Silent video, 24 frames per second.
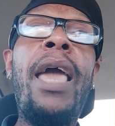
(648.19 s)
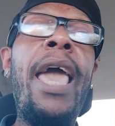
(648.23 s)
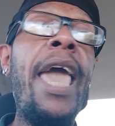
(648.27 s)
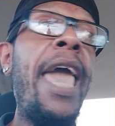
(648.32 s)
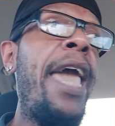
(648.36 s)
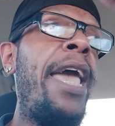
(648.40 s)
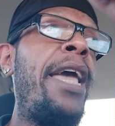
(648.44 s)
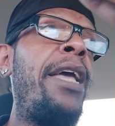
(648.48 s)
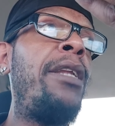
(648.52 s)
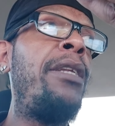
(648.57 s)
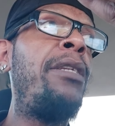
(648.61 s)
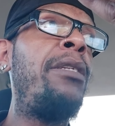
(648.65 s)

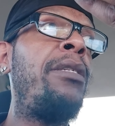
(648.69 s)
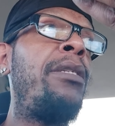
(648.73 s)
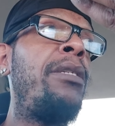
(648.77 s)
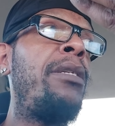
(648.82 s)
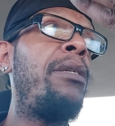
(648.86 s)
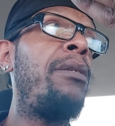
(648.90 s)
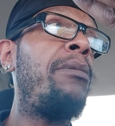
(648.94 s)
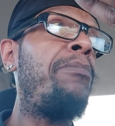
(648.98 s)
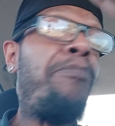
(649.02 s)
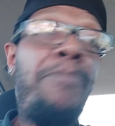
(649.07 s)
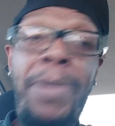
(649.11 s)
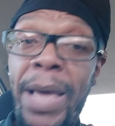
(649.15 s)
and
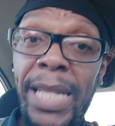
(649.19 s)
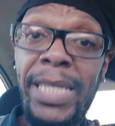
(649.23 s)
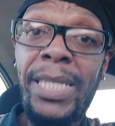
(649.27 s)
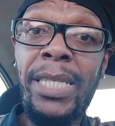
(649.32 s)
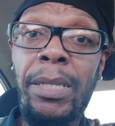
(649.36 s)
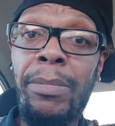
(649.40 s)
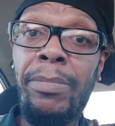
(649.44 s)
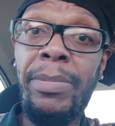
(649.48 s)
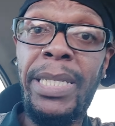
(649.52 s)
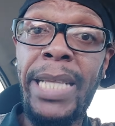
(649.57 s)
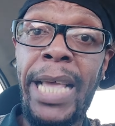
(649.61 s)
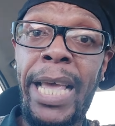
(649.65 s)
pissed
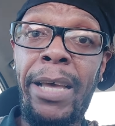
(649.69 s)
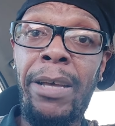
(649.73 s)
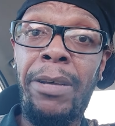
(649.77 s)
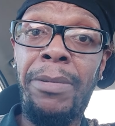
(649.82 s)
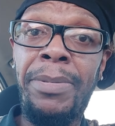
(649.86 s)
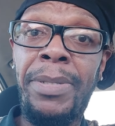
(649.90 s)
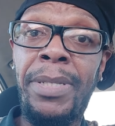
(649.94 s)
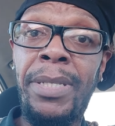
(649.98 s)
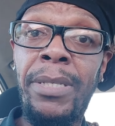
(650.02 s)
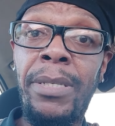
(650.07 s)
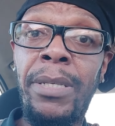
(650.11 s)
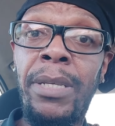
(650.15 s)

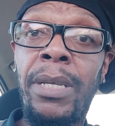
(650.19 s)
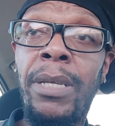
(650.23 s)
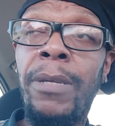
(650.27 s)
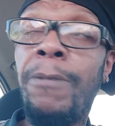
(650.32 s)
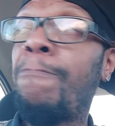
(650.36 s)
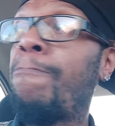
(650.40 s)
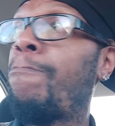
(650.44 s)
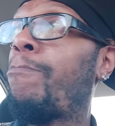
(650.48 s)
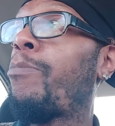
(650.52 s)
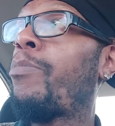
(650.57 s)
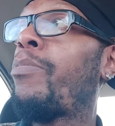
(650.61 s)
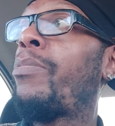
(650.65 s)
themselves
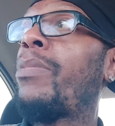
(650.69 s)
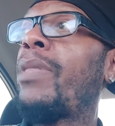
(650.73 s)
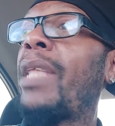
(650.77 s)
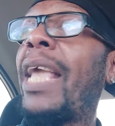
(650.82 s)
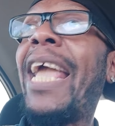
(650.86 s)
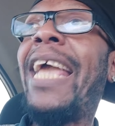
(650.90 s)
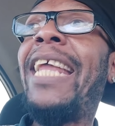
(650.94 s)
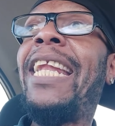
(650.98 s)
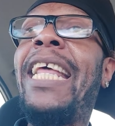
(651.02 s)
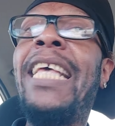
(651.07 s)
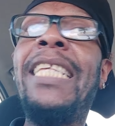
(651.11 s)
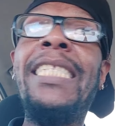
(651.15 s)

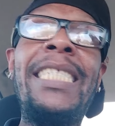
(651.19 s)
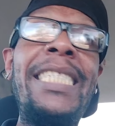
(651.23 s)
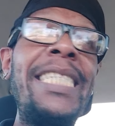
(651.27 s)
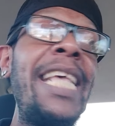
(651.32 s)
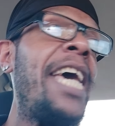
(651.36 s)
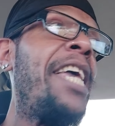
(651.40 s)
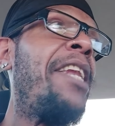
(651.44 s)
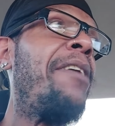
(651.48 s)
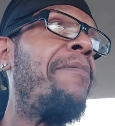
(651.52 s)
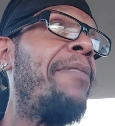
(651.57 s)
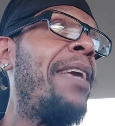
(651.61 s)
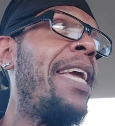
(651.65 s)
and
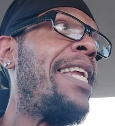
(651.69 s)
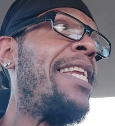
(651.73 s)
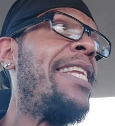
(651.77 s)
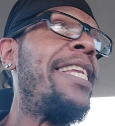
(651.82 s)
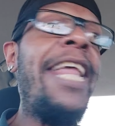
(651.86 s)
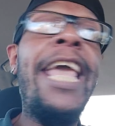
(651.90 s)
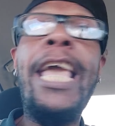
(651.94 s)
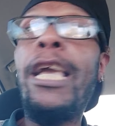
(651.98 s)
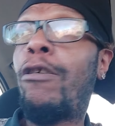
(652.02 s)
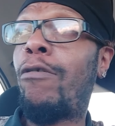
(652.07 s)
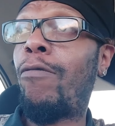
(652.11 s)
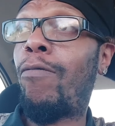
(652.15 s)
instead of getting
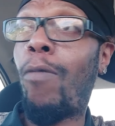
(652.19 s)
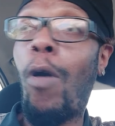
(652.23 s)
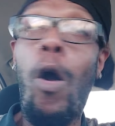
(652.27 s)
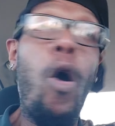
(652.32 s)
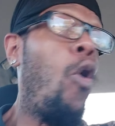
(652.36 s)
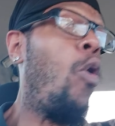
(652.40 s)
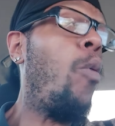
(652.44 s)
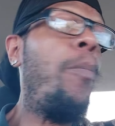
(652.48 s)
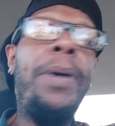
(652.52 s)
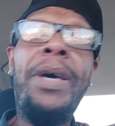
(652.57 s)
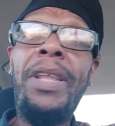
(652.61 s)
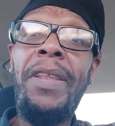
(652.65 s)
their
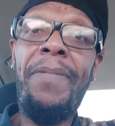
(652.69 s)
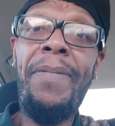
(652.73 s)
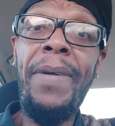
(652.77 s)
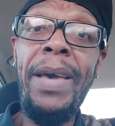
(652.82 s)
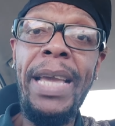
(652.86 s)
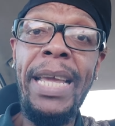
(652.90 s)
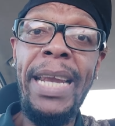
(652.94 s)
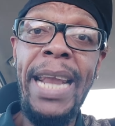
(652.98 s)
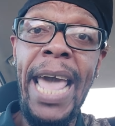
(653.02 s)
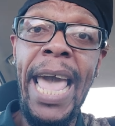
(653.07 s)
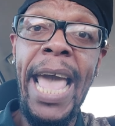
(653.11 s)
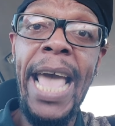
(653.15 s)
grown
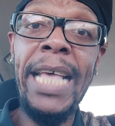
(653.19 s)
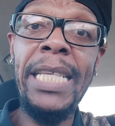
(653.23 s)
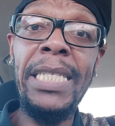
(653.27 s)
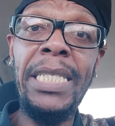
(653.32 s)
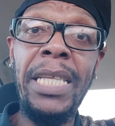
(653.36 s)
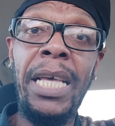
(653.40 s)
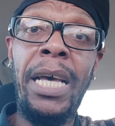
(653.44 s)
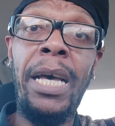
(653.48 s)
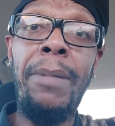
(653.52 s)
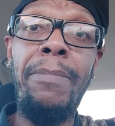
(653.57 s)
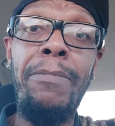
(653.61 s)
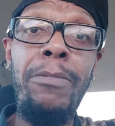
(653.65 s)
motherfucking
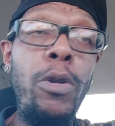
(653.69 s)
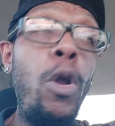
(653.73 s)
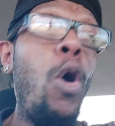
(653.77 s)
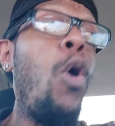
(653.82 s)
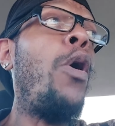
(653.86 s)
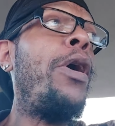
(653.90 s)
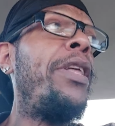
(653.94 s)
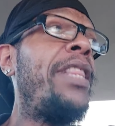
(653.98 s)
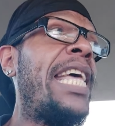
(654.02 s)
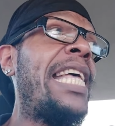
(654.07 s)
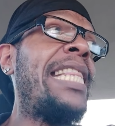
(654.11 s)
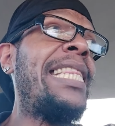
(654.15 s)
ass up,
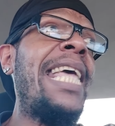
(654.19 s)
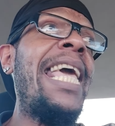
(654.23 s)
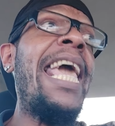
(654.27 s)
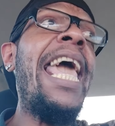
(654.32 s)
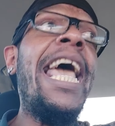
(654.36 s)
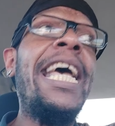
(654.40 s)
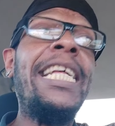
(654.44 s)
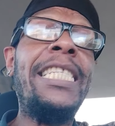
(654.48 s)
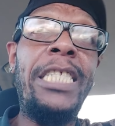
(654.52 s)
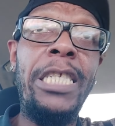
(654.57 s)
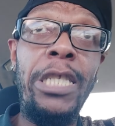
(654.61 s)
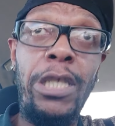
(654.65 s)
knowing that they
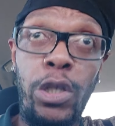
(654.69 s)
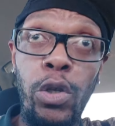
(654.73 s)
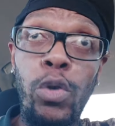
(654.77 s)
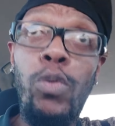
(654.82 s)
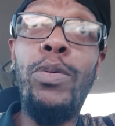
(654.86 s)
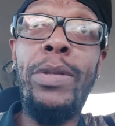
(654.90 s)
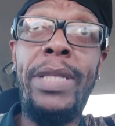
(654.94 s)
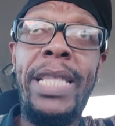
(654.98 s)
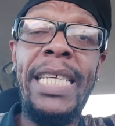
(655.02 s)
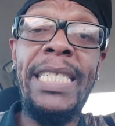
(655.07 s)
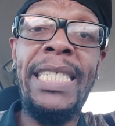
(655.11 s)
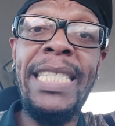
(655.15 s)
had to
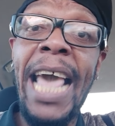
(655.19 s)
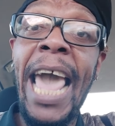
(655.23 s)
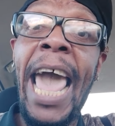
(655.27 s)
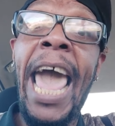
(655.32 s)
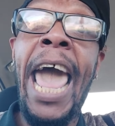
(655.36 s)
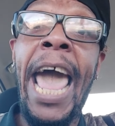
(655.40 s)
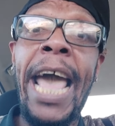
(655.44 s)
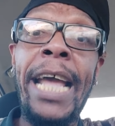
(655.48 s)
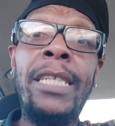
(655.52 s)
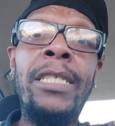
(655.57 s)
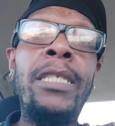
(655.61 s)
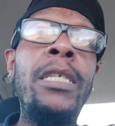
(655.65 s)
do this
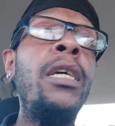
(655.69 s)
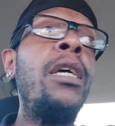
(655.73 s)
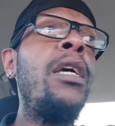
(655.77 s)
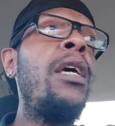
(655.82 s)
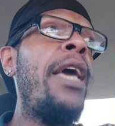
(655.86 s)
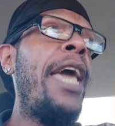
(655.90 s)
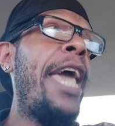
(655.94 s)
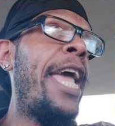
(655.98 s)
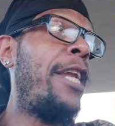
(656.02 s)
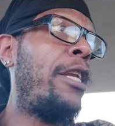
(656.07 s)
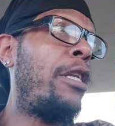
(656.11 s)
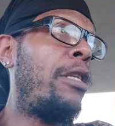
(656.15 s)
act
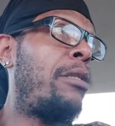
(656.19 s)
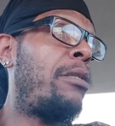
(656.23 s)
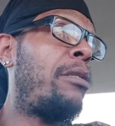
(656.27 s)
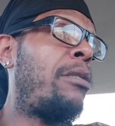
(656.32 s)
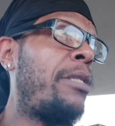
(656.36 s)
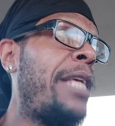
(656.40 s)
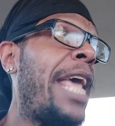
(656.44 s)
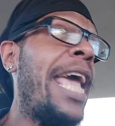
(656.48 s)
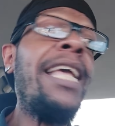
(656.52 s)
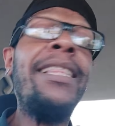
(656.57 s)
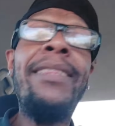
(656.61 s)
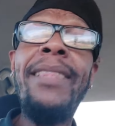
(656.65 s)
and
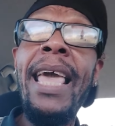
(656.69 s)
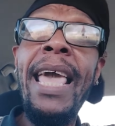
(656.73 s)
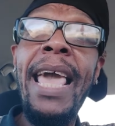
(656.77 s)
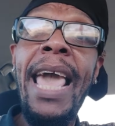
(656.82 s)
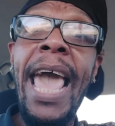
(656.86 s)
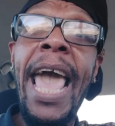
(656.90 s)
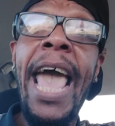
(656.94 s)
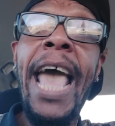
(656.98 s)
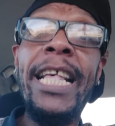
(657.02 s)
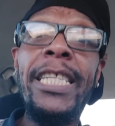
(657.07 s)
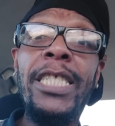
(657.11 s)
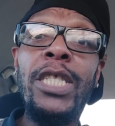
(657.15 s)
take
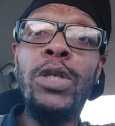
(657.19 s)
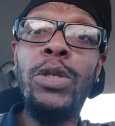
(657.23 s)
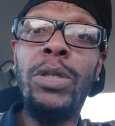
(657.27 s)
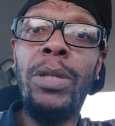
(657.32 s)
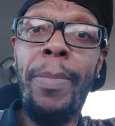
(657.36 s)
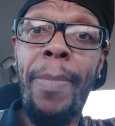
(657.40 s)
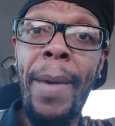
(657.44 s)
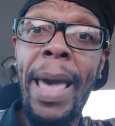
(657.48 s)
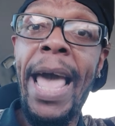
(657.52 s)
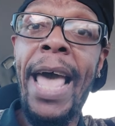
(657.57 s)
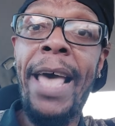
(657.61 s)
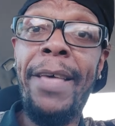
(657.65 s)
their ass to
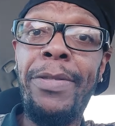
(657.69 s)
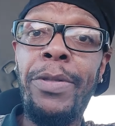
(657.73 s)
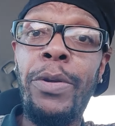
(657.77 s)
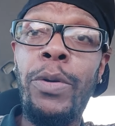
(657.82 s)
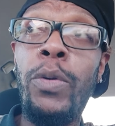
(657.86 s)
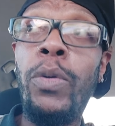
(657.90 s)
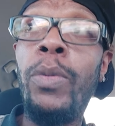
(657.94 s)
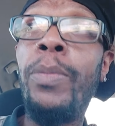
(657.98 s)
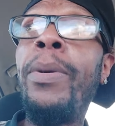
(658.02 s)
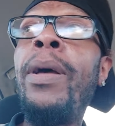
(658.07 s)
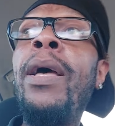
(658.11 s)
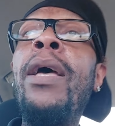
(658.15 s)
the
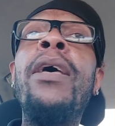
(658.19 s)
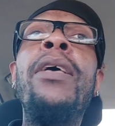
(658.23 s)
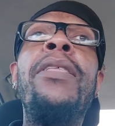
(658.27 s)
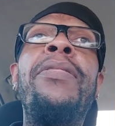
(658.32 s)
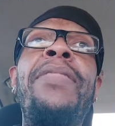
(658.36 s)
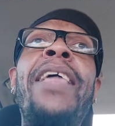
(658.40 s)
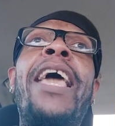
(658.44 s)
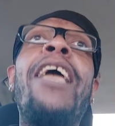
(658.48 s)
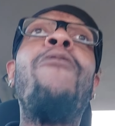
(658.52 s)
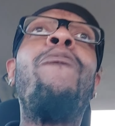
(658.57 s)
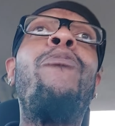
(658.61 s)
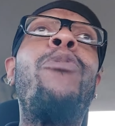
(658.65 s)
bathroom,
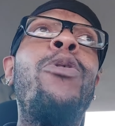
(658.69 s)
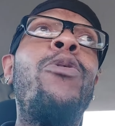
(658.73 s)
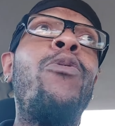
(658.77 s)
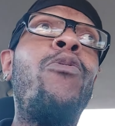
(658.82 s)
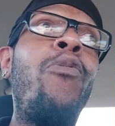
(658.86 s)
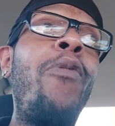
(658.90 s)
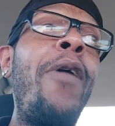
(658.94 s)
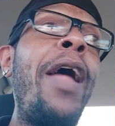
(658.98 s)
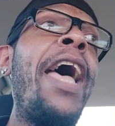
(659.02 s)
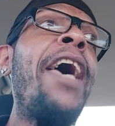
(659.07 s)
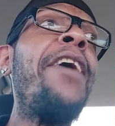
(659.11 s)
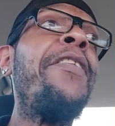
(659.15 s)
they would
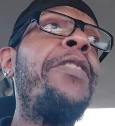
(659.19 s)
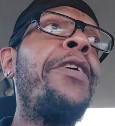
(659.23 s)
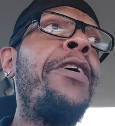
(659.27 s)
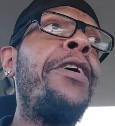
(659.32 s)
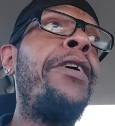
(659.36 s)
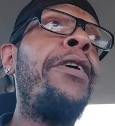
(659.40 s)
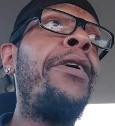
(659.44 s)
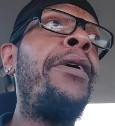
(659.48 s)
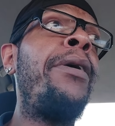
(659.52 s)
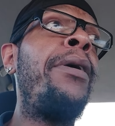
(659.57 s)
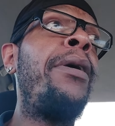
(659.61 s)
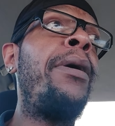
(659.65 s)

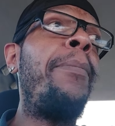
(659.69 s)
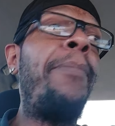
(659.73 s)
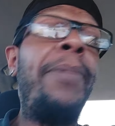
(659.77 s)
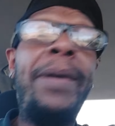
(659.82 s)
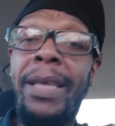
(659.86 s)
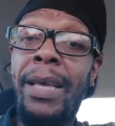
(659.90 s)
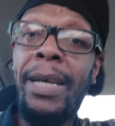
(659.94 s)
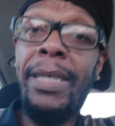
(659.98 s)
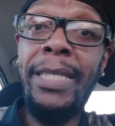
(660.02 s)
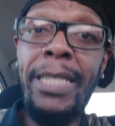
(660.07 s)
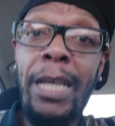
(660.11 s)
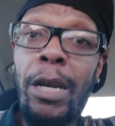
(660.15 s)
rather,
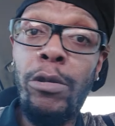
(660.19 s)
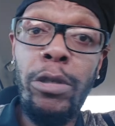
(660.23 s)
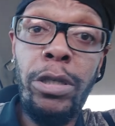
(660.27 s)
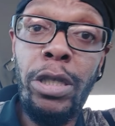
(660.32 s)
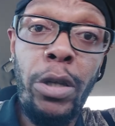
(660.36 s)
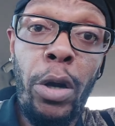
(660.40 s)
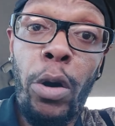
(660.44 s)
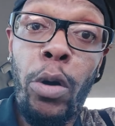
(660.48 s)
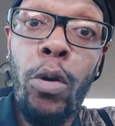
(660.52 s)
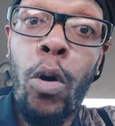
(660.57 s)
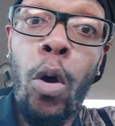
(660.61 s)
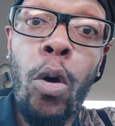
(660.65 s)
because they're
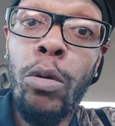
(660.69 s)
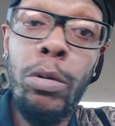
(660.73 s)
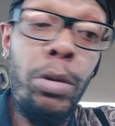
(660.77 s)
so,